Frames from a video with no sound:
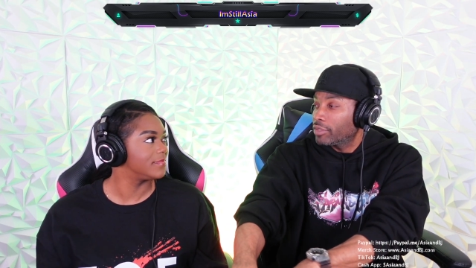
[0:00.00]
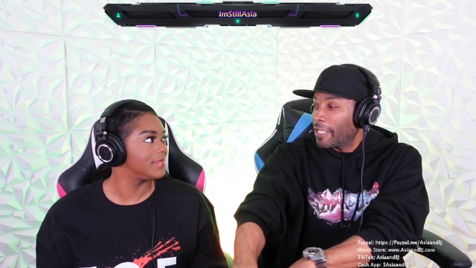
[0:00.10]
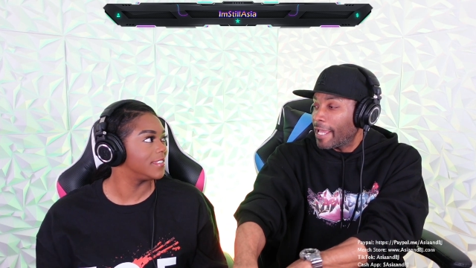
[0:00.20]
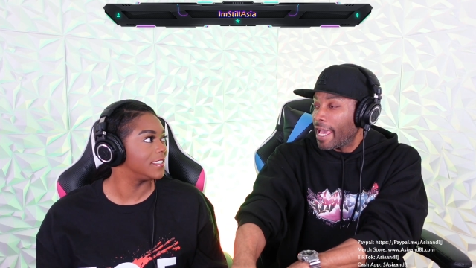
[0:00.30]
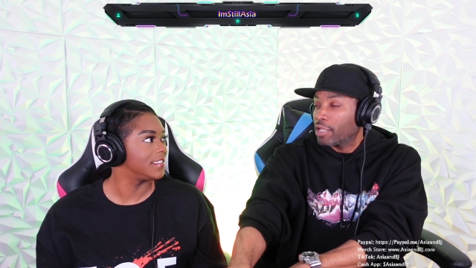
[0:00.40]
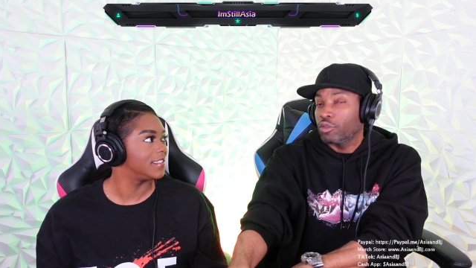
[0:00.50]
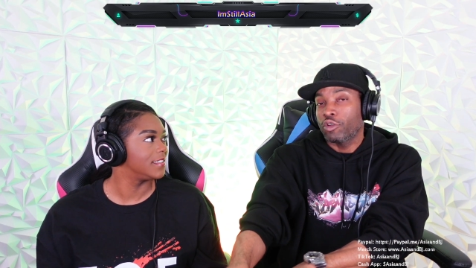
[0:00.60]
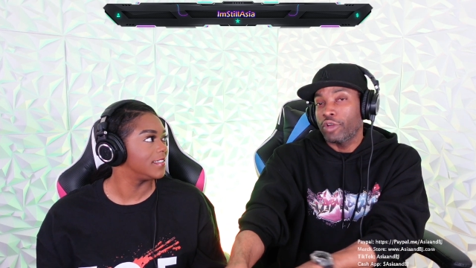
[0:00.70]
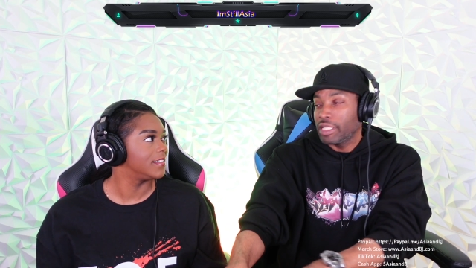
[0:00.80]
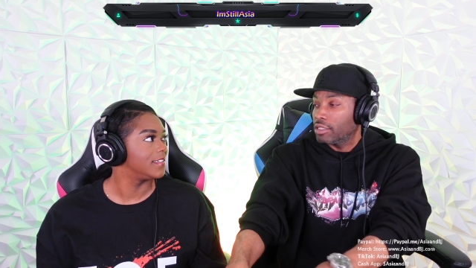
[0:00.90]
Speaker 1: was like actual
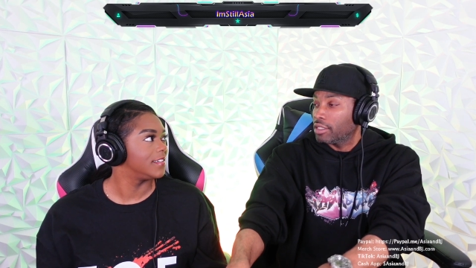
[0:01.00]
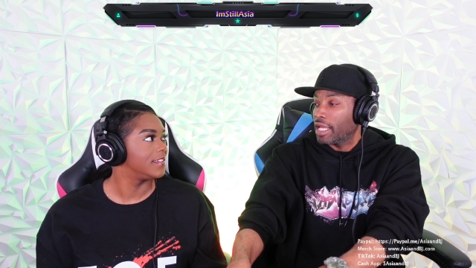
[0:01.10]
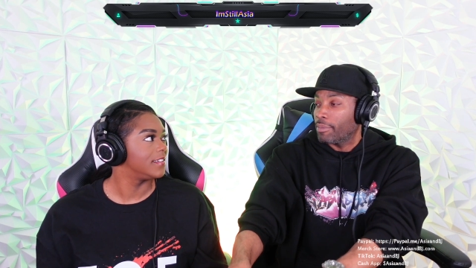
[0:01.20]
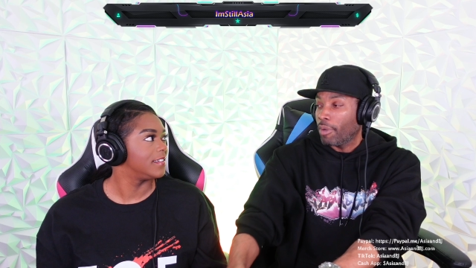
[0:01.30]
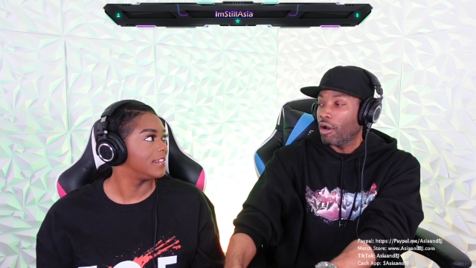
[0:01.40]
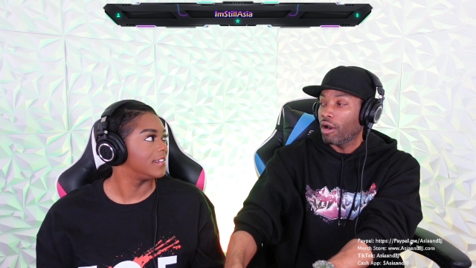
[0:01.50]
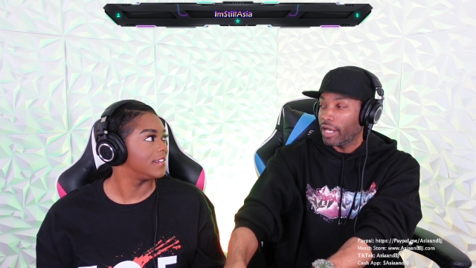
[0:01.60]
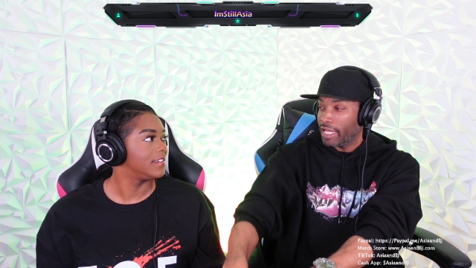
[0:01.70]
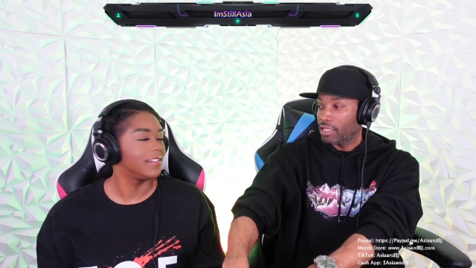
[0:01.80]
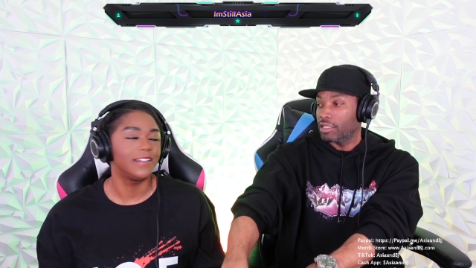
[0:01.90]
Chris's like
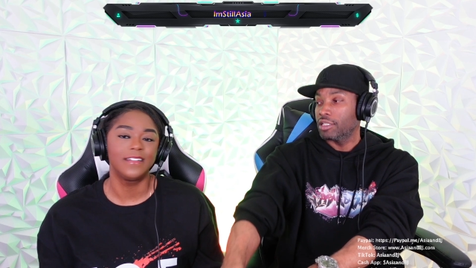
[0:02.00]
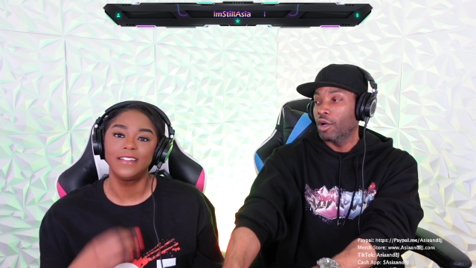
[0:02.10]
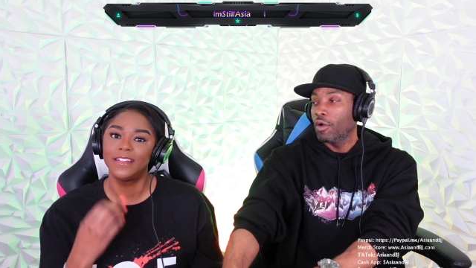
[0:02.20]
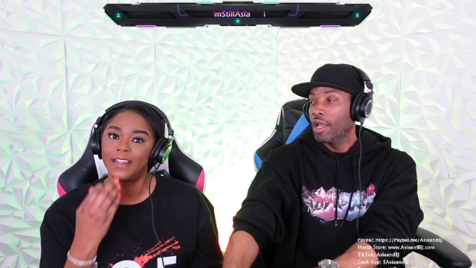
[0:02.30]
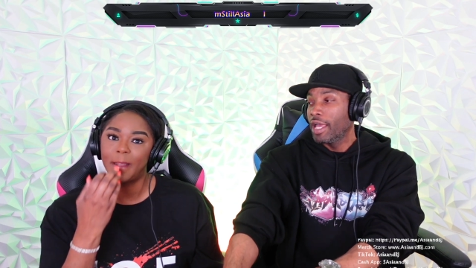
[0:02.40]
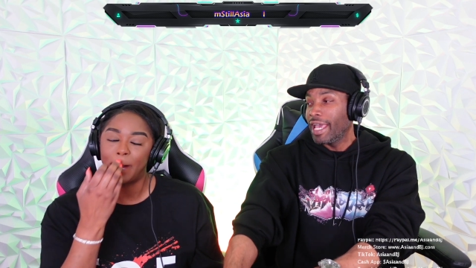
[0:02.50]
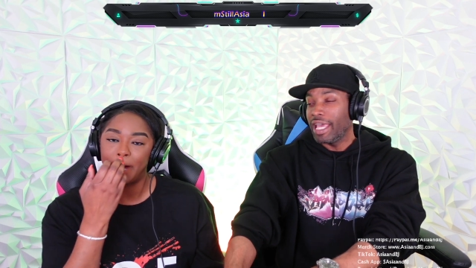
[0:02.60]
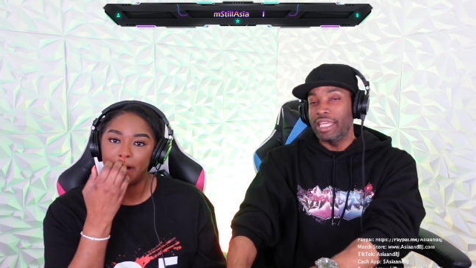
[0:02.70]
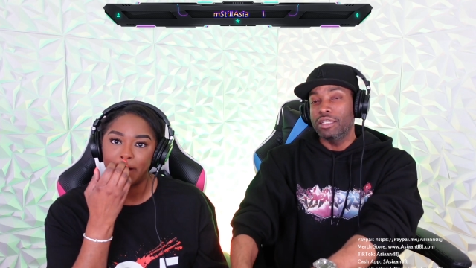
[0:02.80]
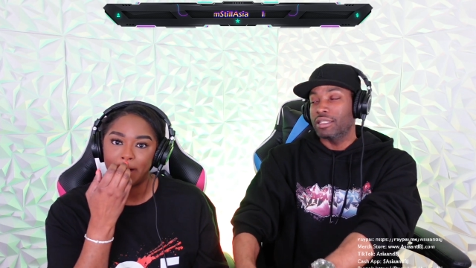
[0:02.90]
part in the joke
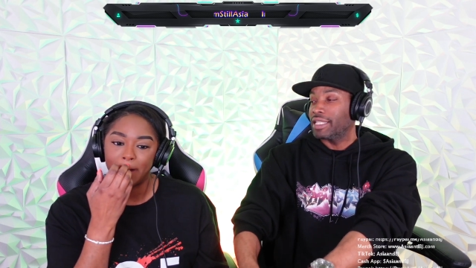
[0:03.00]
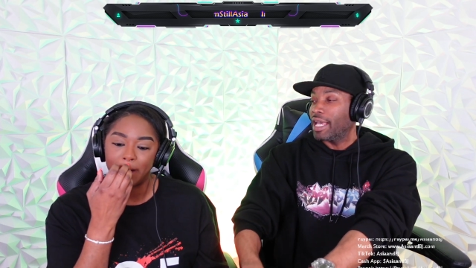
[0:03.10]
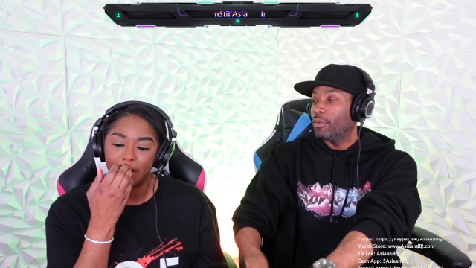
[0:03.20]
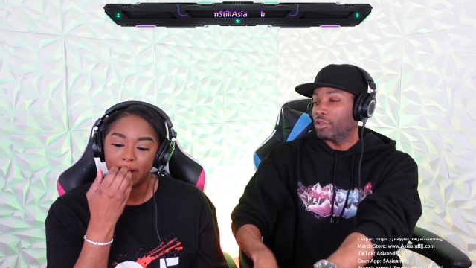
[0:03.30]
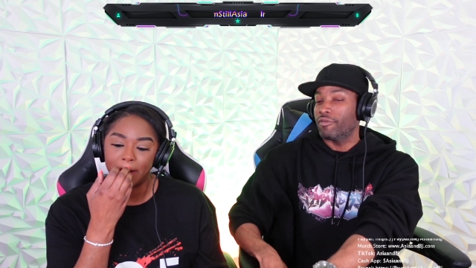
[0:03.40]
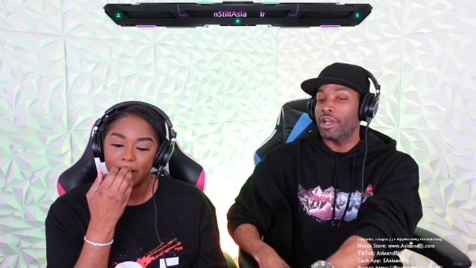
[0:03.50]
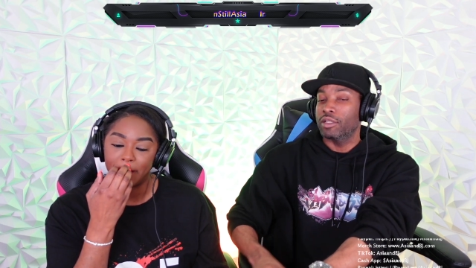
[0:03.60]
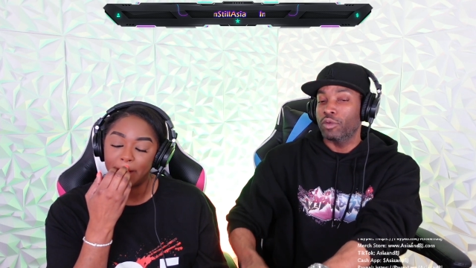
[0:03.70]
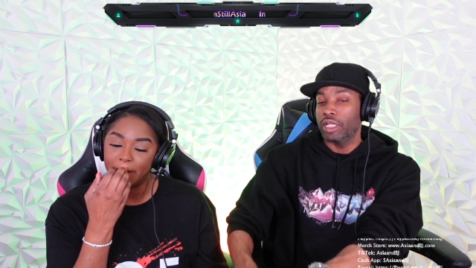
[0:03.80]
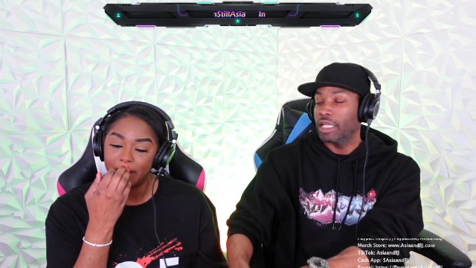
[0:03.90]
and he just saying what the writers
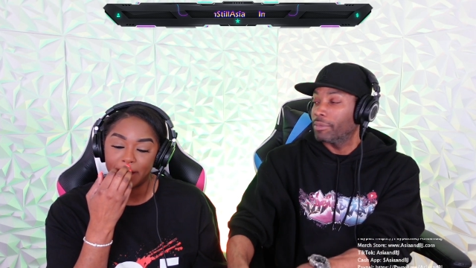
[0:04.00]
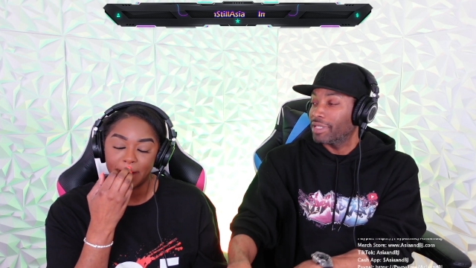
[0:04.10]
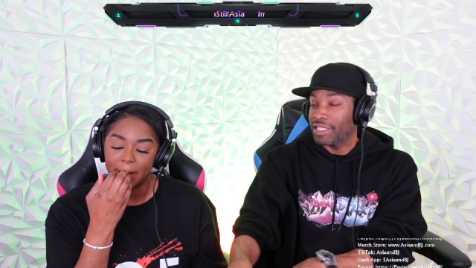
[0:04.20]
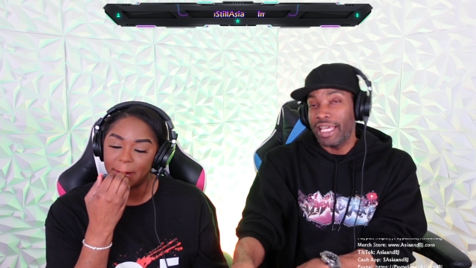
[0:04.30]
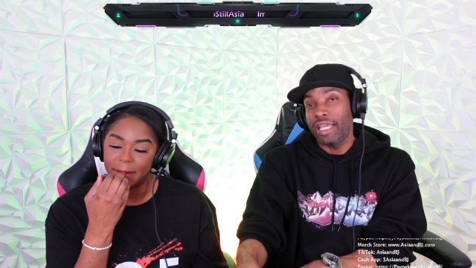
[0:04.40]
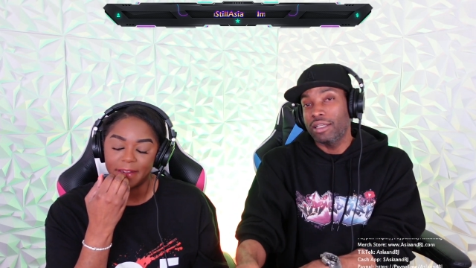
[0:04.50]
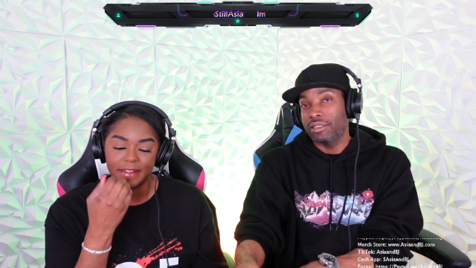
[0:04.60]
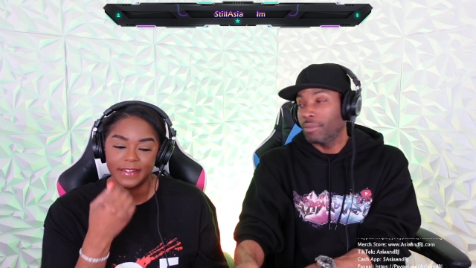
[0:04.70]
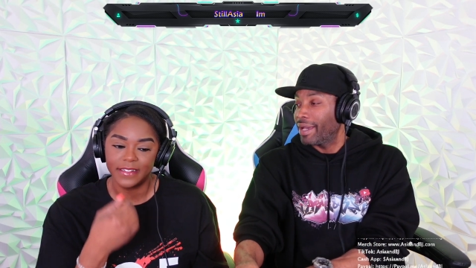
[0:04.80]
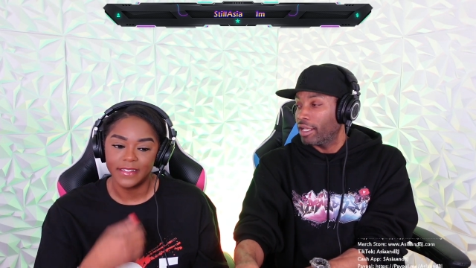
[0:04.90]
wanted him to say because
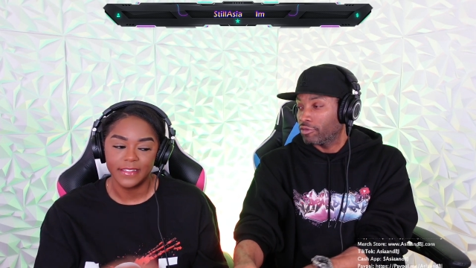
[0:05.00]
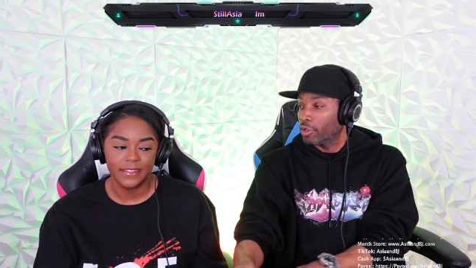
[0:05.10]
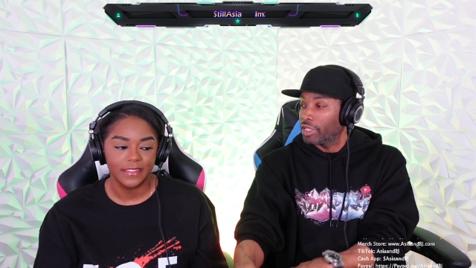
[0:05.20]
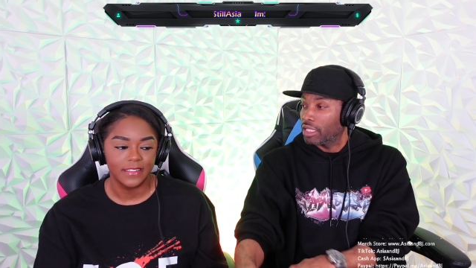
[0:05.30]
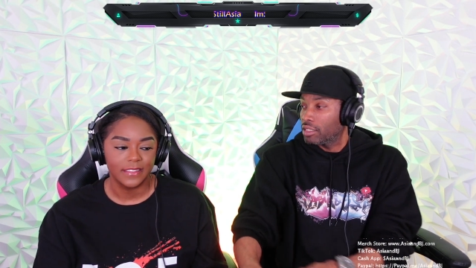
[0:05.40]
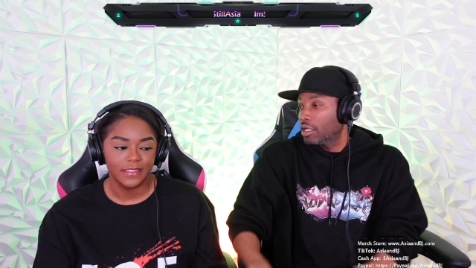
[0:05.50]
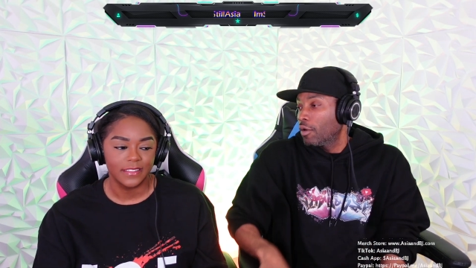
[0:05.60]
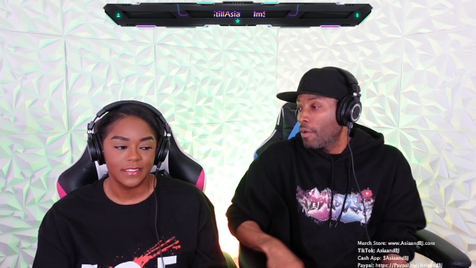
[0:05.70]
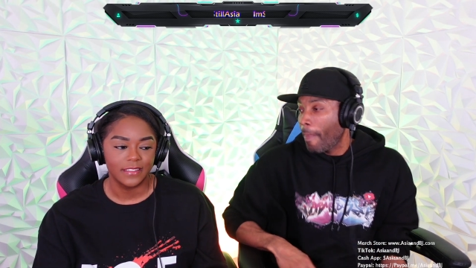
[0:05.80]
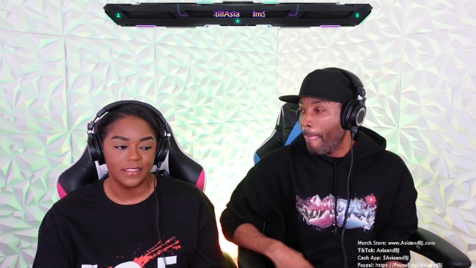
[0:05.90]
somebody else wrote that
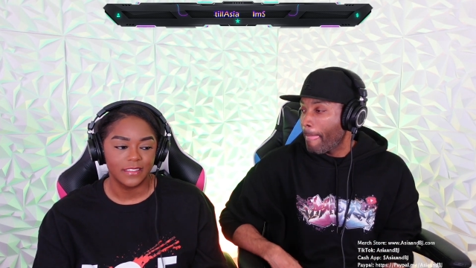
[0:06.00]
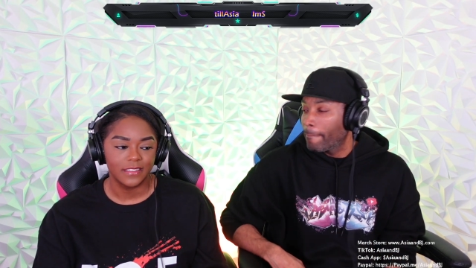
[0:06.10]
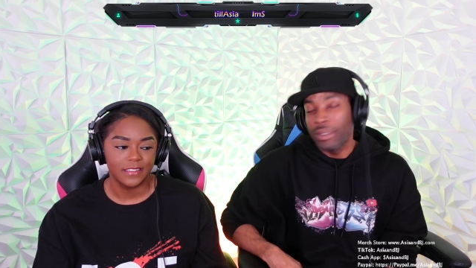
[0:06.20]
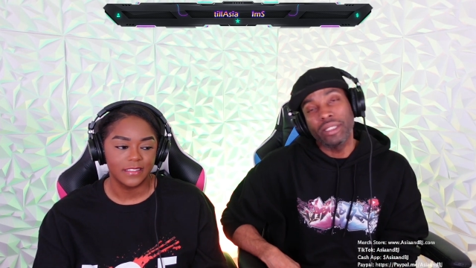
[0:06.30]
joke. But